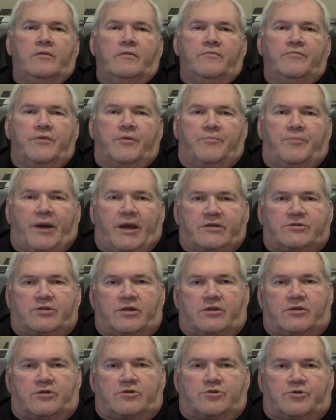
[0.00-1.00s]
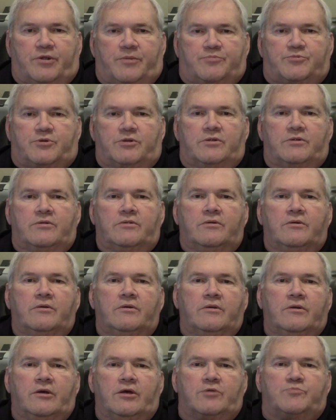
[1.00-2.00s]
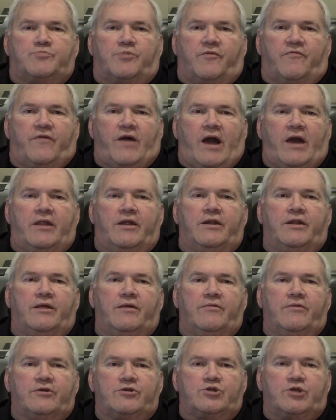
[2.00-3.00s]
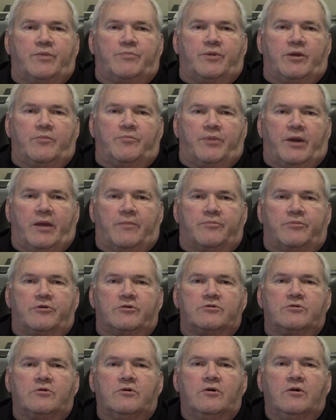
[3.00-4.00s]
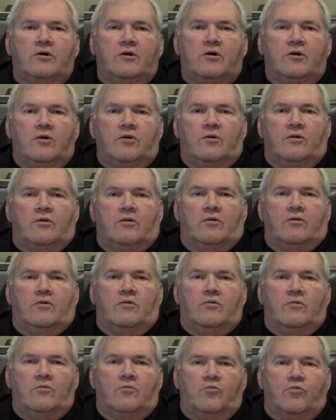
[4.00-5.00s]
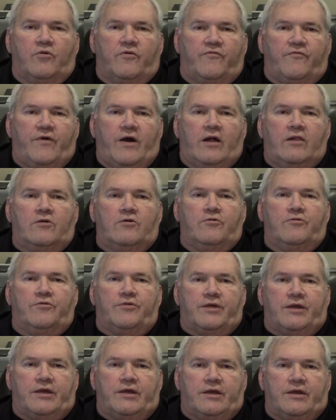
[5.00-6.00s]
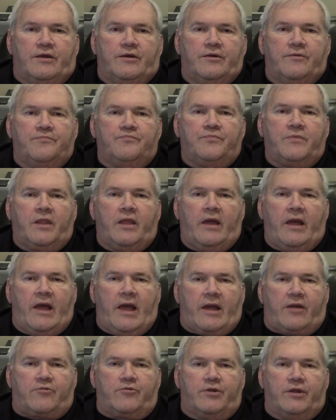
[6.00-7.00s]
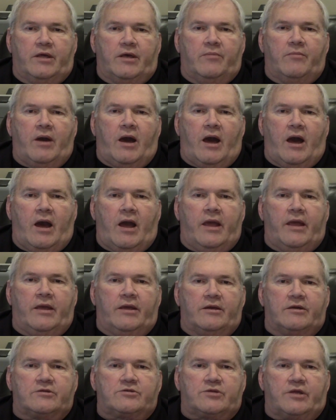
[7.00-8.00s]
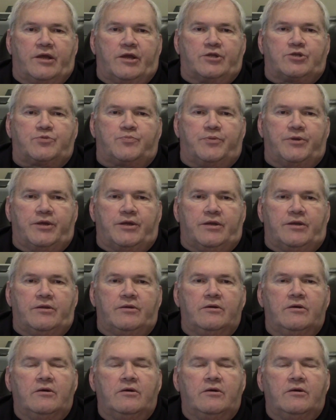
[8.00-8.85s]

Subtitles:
The basic description is provided in the shipping papers will follow the acronym ISHP,